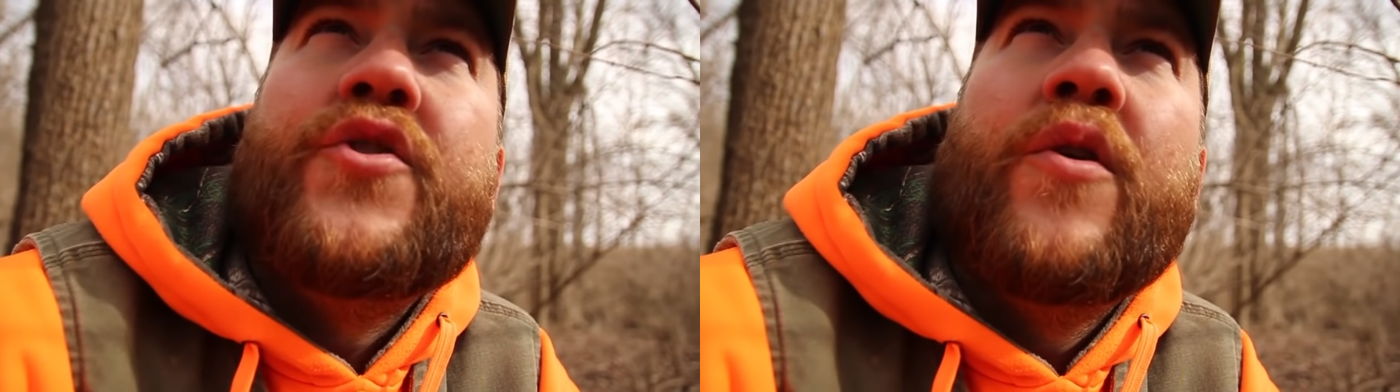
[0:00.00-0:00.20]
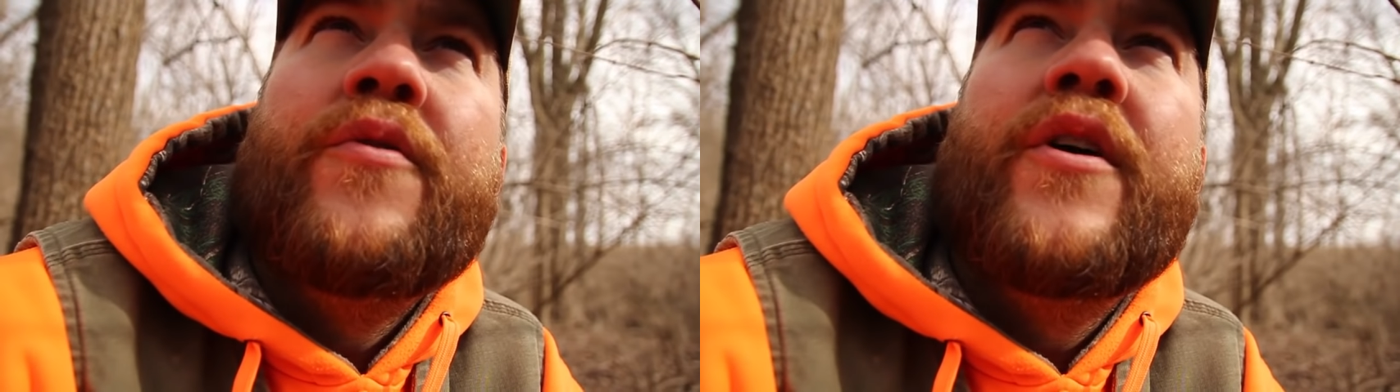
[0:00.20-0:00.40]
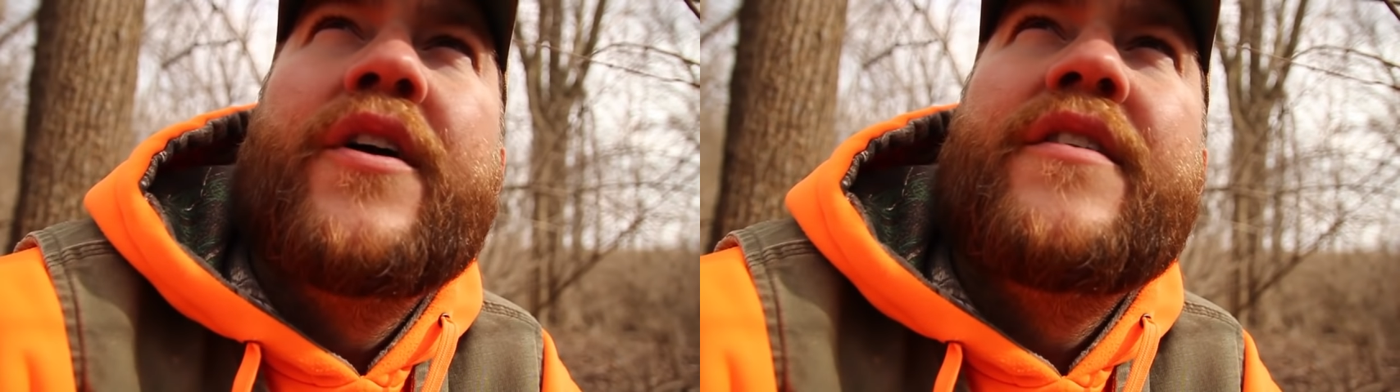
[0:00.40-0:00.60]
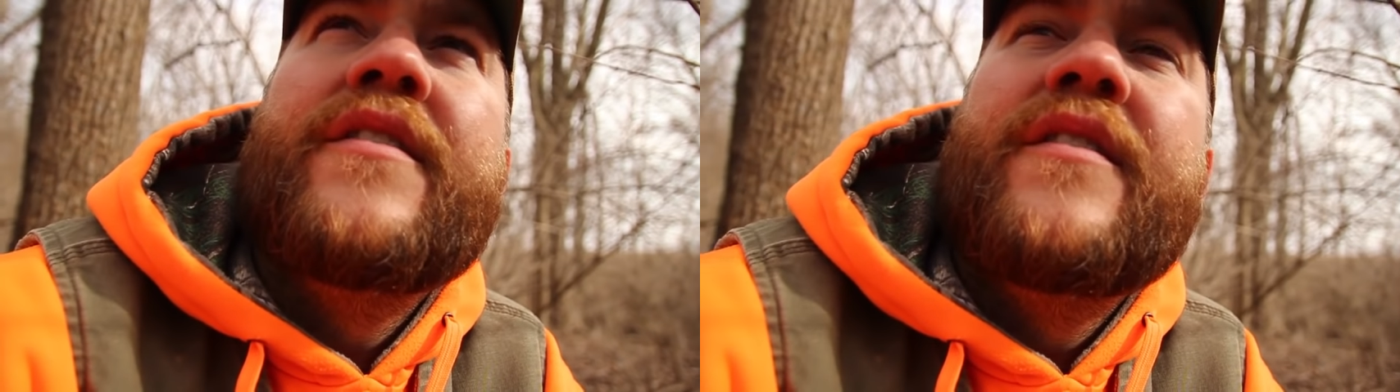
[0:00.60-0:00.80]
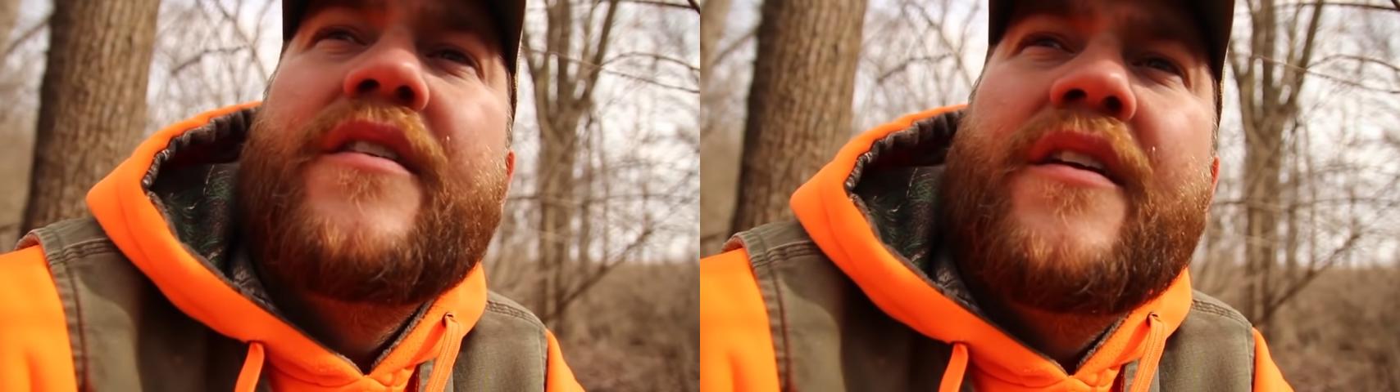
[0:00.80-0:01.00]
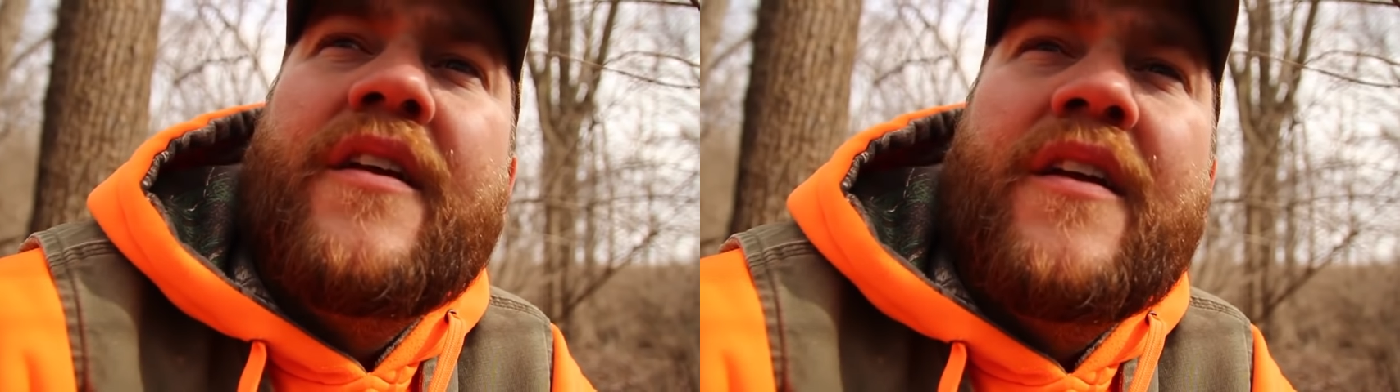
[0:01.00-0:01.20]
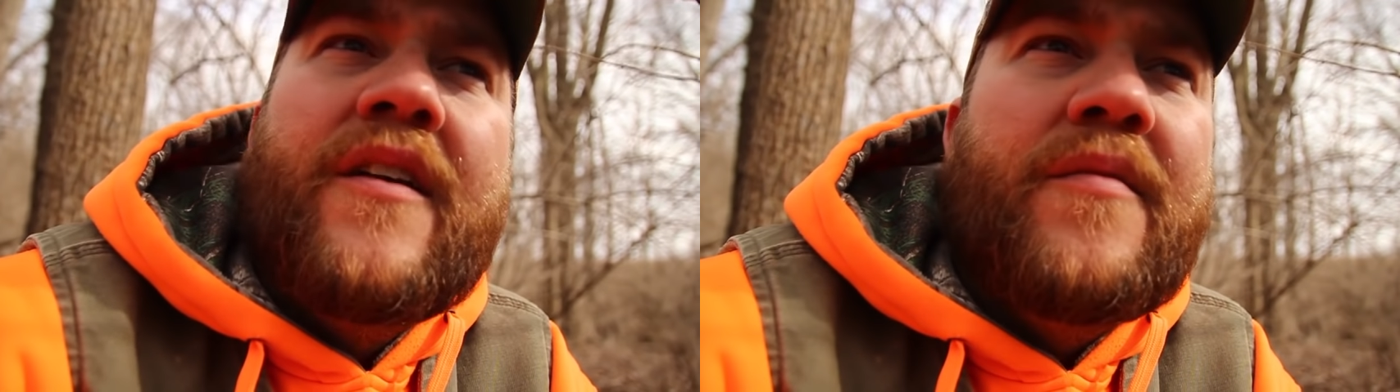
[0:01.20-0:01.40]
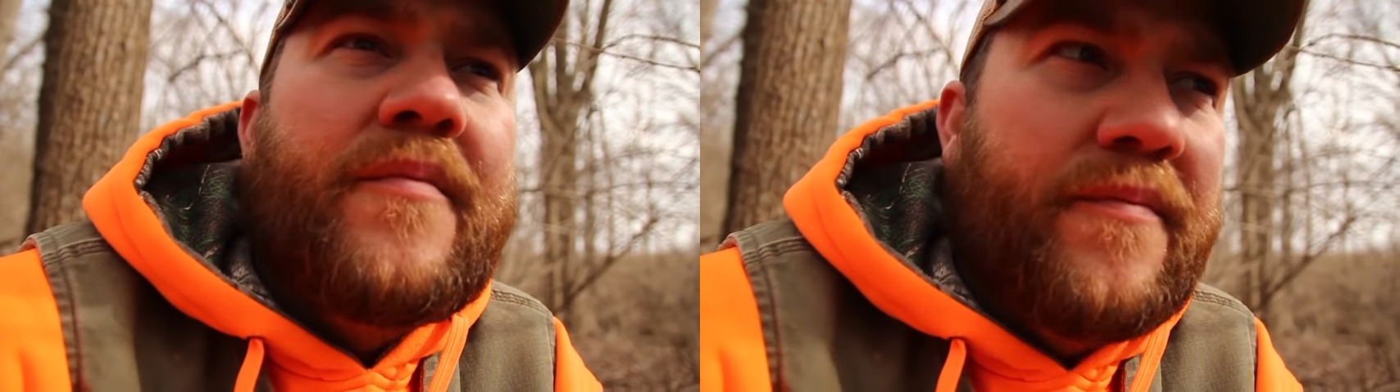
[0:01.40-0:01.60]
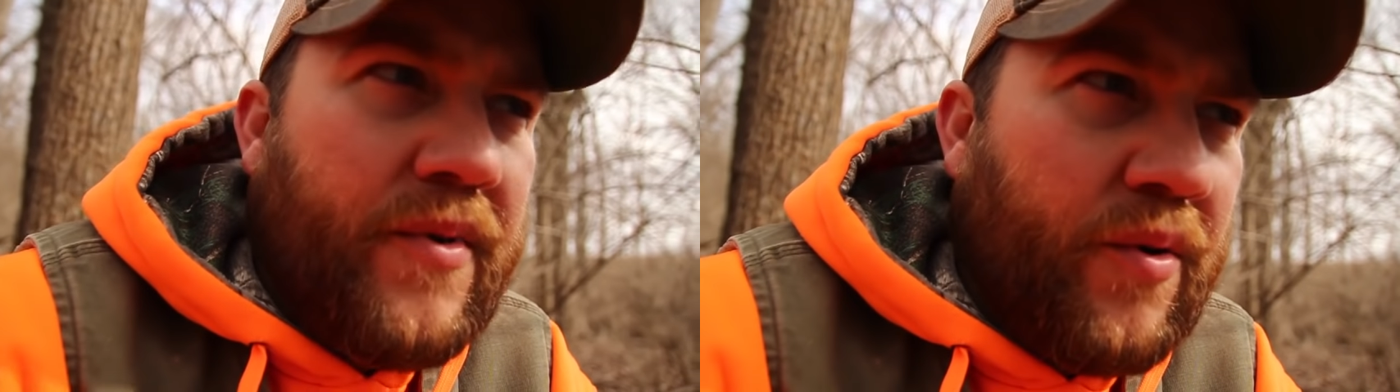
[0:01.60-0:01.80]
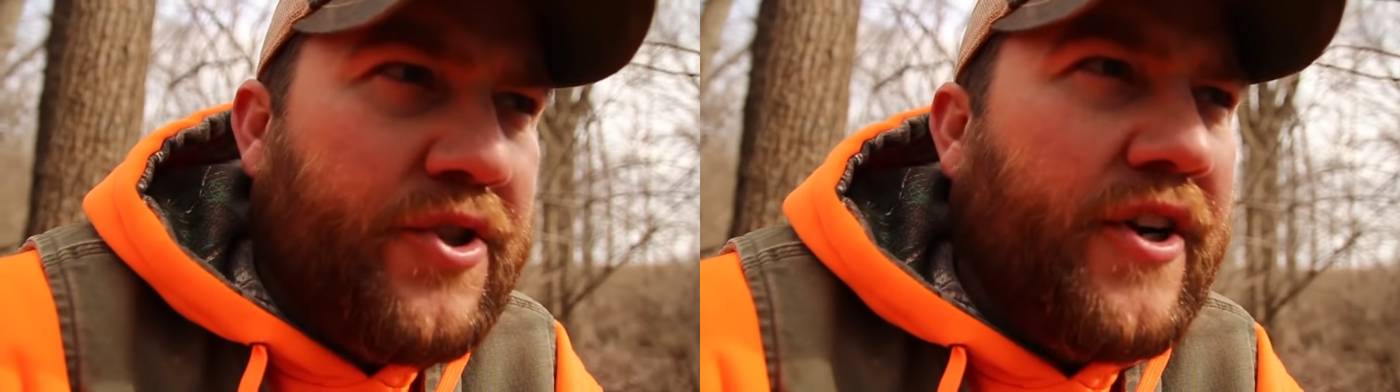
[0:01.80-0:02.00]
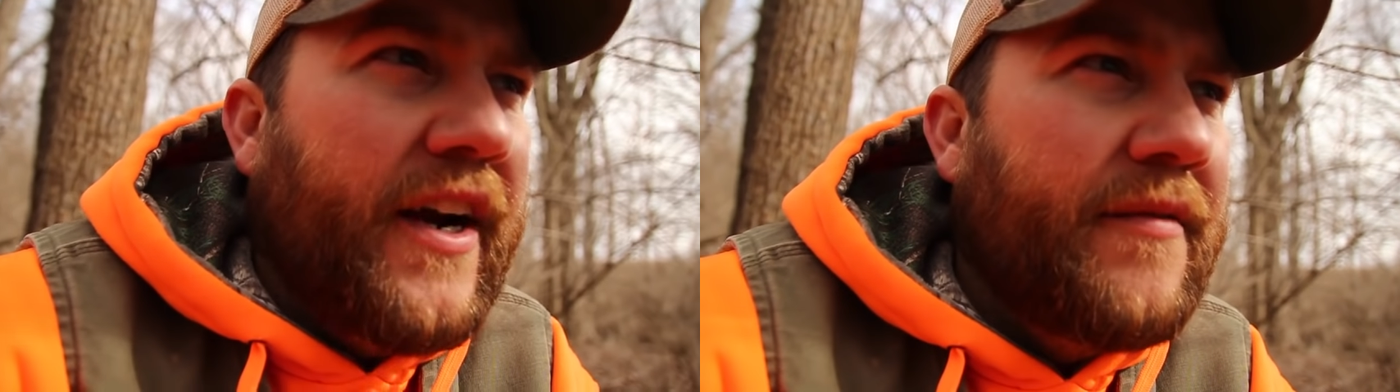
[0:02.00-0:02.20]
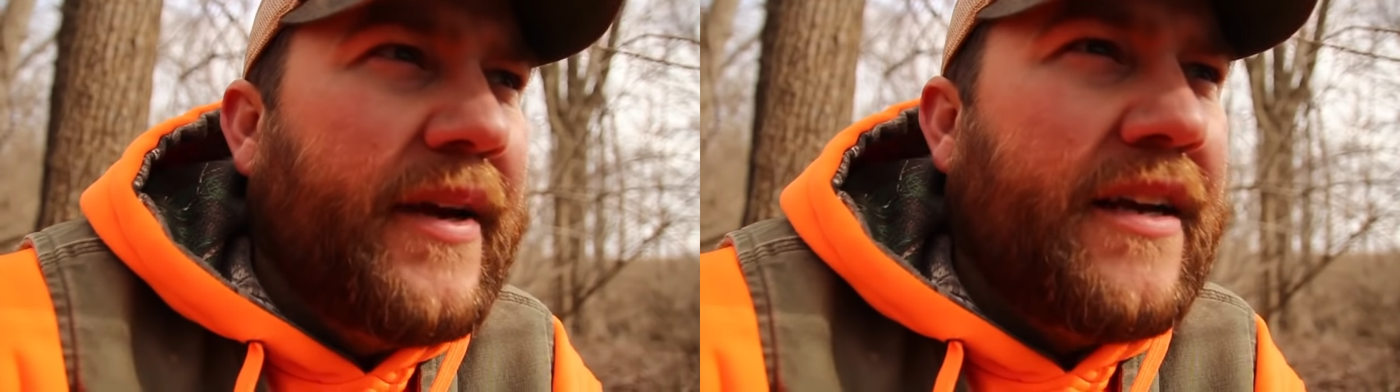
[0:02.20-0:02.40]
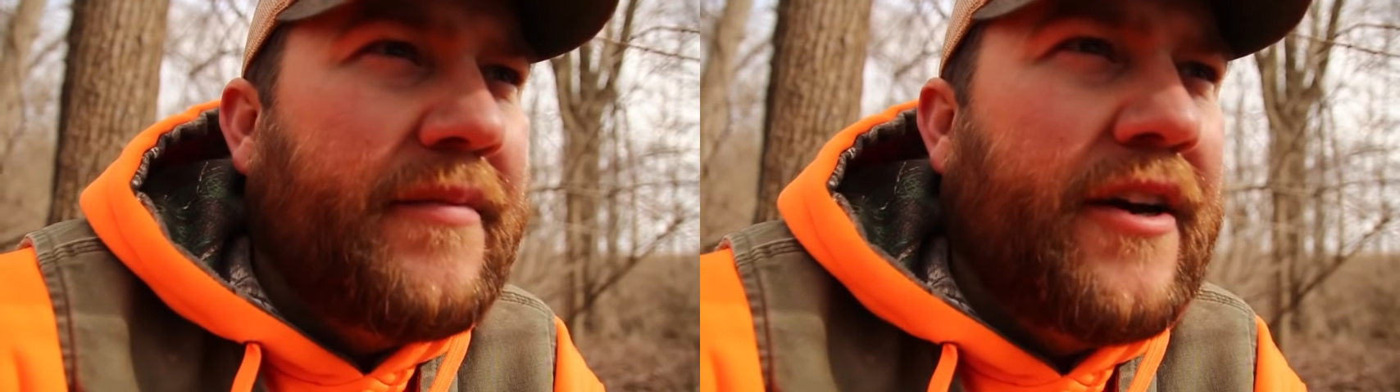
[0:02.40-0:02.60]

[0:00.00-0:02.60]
short run, but we're trying to make it